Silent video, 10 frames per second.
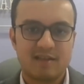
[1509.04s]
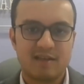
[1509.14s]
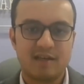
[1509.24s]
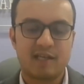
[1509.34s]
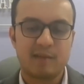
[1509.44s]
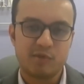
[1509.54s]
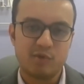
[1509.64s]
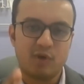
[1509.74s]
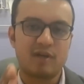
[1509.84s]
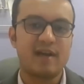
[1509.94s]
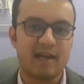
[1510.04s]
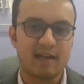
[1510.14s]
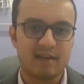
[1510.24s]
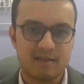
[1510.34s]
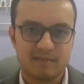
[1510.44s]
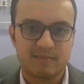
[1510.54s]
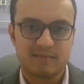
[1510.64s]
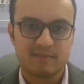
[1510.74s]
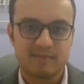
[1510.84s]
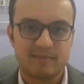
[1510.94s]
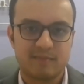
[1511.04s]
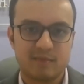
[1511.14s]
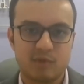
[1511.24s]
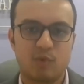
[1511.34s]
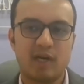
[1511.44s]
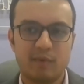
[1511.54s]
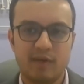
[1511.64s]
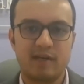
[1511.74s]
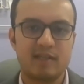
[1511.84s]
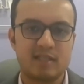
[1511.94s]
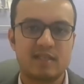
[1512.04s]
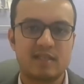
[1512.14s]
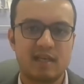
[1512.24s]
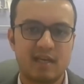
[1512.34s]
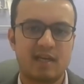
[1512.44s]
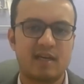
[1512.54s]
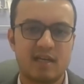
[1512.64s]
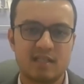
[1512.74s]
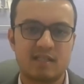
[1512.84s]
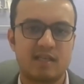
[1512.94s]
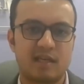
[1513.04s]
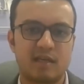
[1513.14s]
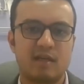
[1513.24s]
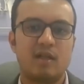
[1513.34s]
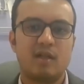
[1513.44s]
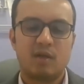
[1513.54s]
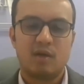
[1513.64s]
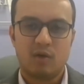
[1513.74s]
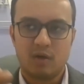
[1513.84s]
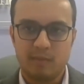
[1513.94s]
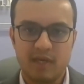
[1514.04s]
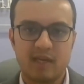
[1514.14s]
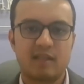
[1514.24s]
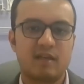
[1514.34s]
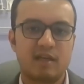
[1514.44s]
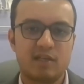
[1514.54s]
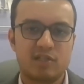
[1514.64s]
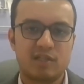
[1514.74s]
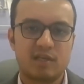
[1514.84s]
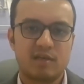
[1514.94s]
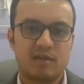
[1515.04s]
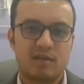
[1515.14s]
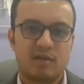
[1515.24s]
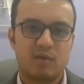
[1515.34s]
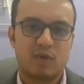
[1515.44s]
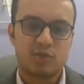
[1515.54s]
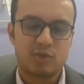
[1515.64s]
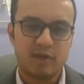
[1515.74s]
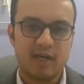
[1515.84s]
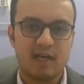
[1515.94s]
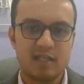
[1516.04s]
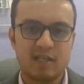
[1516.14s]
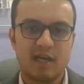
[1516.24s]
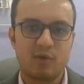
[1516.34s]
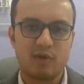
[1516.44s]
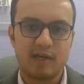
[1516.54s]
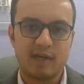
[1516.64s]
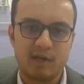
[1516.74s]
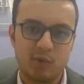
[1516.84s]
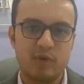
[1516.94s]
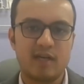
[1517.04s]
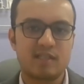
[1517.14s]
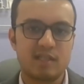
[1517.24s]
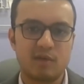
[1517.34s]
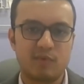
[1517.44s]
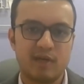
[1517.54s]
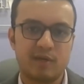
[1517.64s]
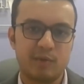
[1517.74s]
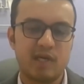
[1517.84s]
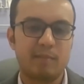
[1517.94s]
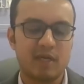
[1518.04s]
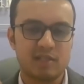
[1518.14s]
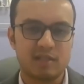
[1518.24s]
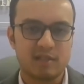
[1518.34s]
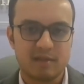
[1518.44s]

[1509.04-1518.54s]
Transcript: It keeps you on track. So whatever it is, singing, dancing, or being in the nature, one should at least allocate 2 days in the week to their passion.